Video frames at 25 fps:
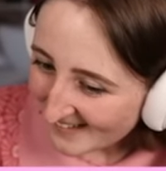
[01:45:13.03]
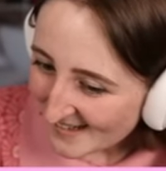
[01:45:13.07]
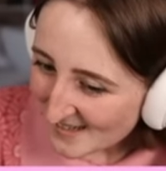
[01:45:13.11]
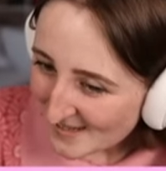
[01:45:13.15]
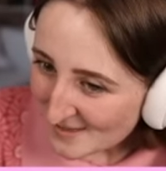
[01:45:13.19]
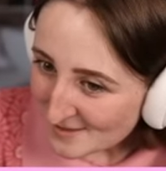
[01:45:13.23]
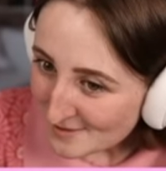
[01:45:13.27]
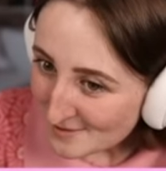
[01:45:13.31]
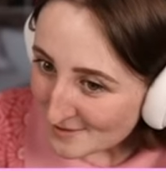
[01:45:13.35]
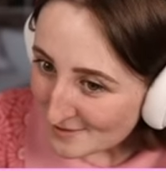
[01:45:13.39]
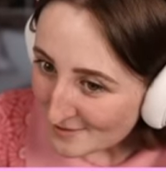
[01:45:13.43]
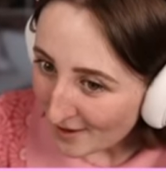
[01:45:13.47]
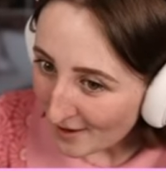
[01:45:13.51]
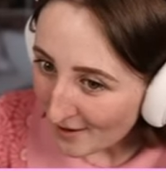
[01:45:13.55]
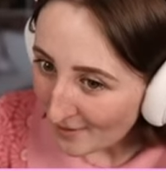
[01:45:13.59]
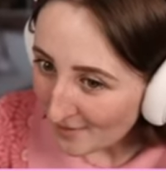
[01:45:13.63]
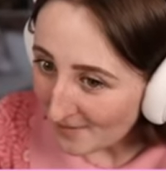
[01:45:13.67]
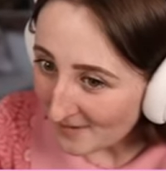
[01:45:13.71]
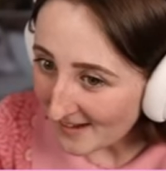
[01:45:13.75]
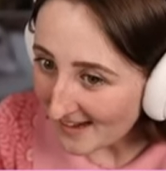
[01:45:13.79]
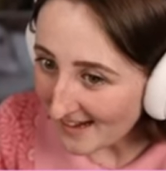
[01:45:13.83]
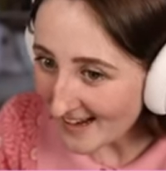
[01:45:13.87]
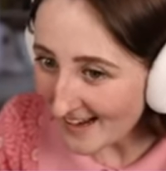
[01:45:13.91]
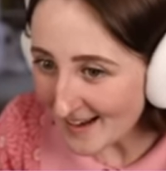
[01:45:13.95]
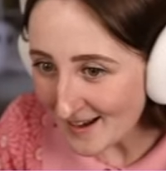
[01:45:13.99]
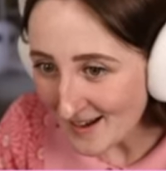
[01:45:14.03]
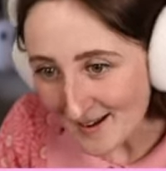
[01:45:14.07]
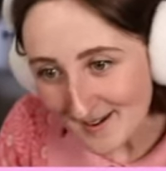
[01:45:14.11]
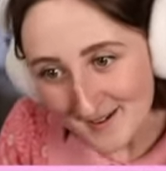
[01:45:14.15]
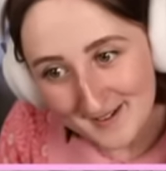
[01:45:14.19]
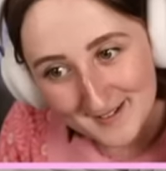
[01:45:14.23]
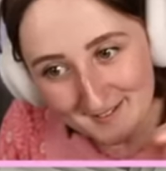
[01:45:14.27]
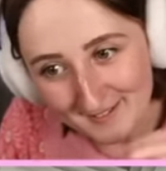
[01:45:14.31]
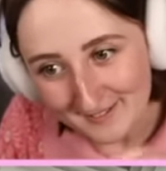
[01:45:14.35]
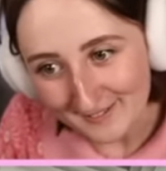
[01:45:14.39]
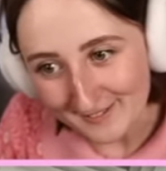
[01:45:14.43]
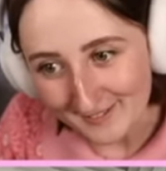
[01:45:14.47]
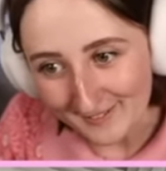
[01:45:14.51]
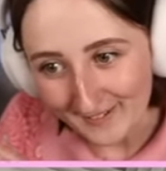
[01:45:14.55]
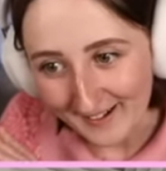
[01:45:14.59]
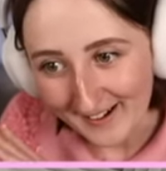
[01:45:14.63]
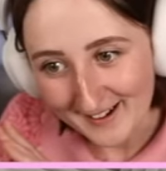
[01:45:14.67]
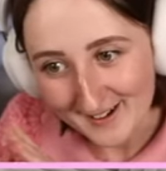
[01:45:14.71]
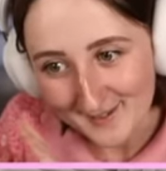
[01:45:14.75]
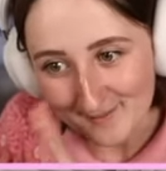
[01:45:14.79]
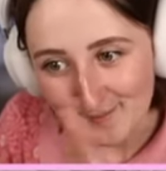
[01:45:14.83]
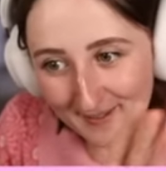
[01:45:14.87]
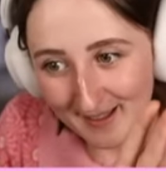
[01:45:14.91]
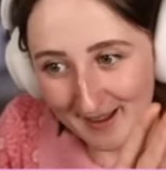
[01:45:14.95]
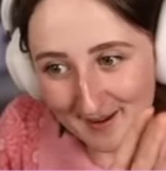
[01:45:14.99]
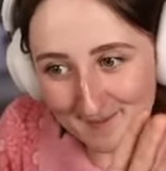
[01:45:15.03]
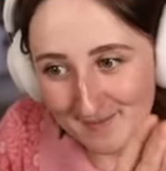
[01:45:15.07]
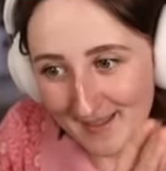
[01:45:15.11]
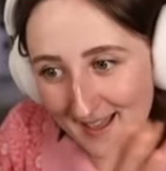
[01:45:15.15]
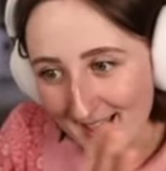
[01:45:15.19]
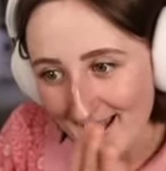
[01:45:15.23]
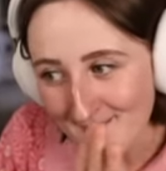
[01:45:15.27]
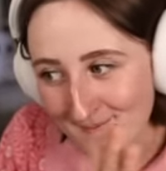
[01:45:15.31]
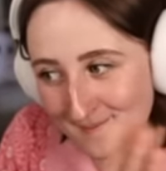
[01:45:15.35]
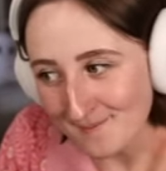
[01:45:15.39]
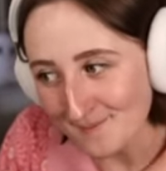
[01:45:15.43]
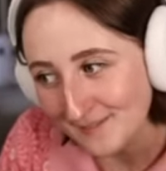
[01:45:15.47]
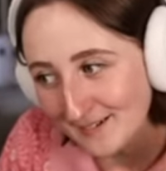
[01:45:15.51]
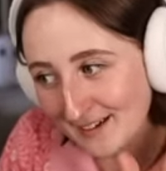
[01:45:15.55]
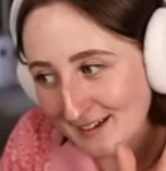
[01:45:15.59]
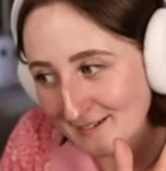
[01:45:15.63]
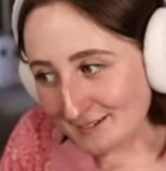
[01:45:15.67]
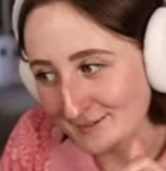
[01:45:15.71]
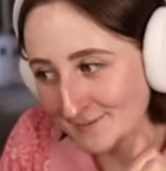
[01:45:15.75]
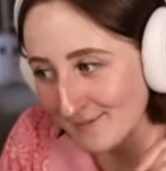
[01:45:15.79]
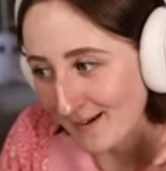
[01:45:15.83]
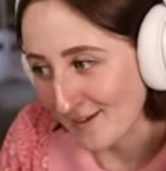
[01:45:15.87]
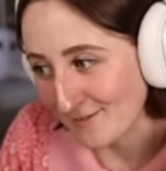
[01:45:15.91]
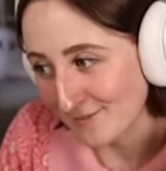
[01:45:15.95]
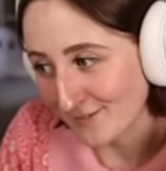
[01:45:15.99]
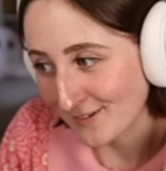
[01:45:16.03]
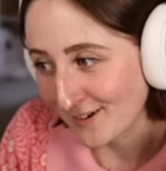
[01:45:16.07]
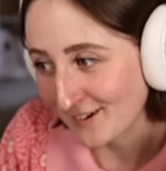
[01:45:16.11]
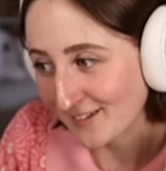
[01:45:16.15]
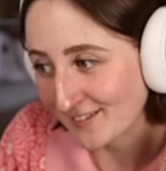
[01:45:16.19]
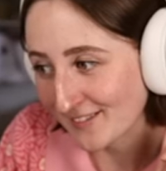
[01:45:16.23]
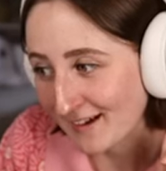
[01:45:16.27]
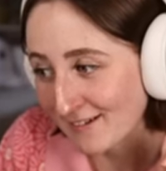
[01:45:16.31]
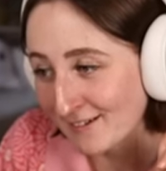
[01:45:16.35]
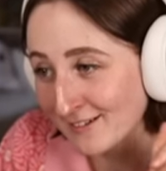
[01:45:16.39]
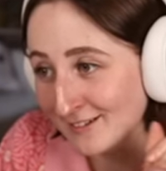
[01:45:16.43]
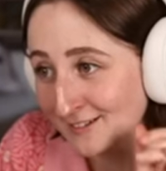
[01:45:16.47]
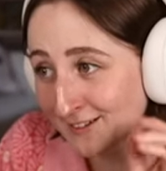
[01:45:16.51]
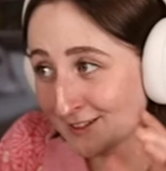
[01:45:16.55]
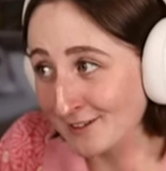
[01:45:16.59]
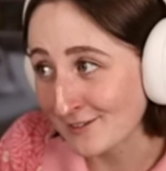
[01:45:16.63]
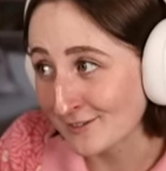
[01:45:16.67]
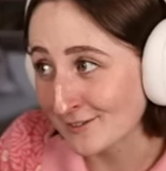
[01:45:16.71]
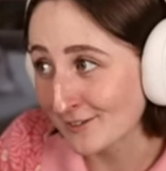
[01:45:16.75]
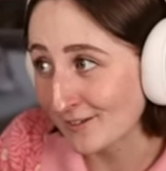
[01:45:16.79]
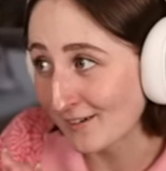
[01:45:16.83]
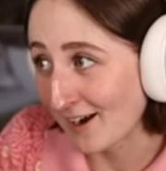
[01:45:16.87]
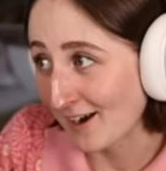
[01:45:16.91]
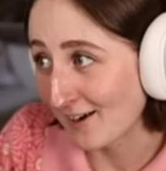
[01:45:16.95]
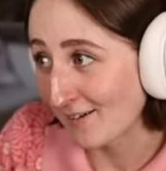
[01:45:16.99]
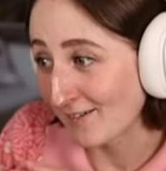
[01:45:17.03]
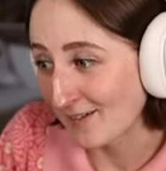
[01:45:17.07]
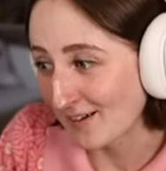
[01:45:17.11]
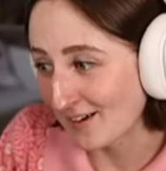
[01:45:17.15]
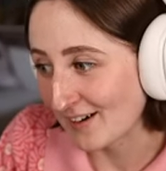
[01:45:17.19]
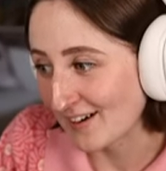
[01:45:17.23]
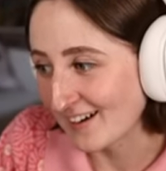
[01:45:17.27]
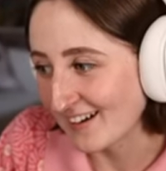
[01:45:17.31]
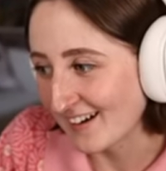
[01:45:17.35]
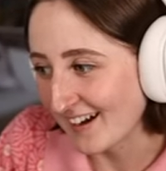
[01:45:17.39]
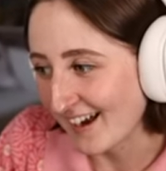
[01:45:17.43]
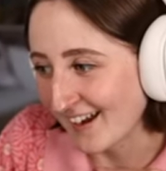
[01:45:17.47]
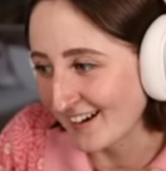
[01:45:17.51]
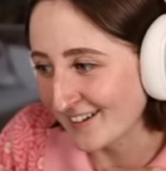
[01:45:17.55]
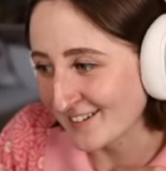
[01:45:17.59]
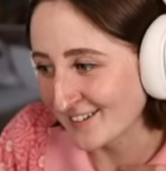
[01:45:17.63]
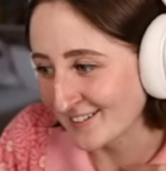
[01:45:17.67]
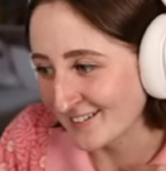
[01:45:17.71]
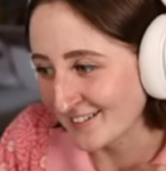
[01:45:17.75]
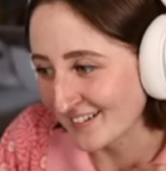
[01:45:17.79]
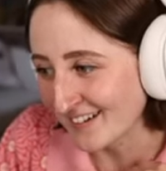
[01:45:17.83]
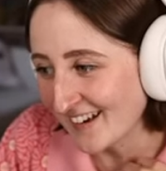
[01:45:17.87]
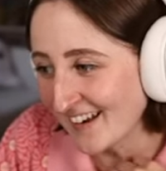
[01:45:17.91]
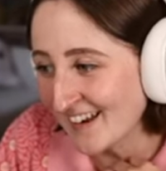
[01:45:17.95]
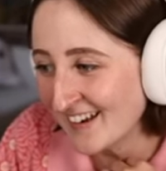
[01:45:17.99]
Sorry, trying to blame them when it was my fault. That was a user error, actually.